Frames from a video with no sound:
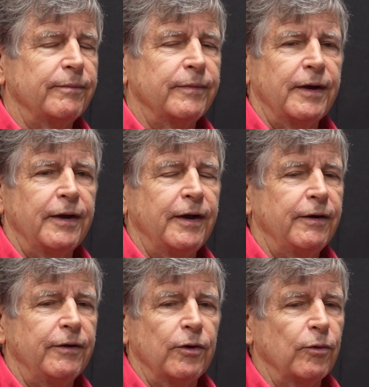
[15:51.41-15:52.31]
I
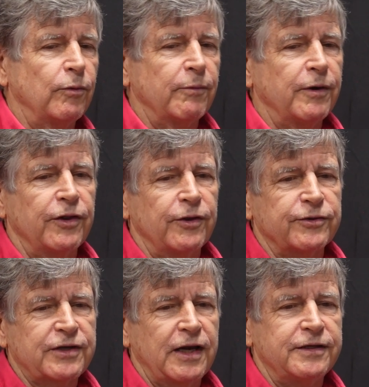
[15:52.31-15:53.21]
don't know, one of
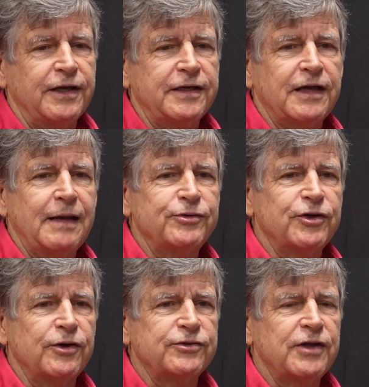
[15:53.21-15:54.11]
those kind of daytime
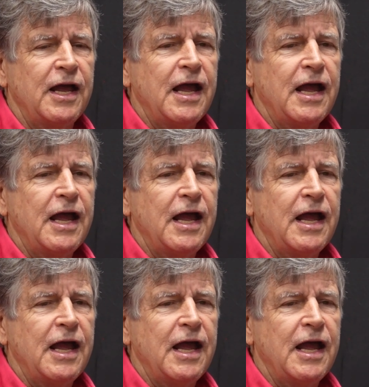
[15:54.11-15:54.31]
shows,